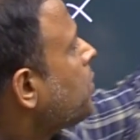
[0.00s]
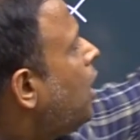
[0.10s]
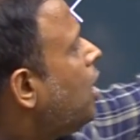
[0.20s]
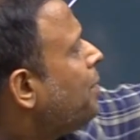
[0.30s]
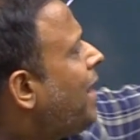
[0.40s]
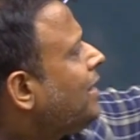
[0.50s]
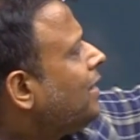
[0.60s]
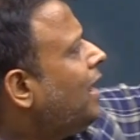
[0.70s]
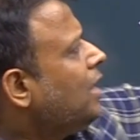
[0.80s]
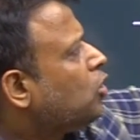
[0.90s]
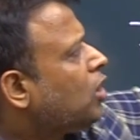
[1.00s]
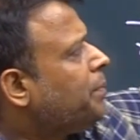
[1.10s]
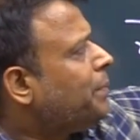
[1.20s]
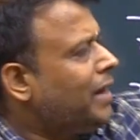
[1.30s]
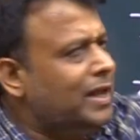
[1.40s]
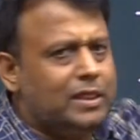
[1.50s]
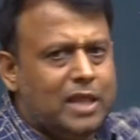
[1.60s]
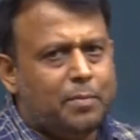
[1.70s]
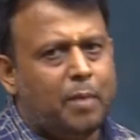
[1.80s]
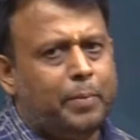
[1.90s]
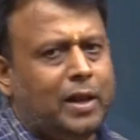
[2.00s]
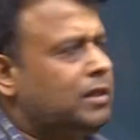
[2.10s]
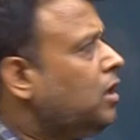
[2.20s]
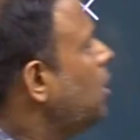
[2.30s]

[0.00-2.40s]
Orbital, nodal plane, name of plane.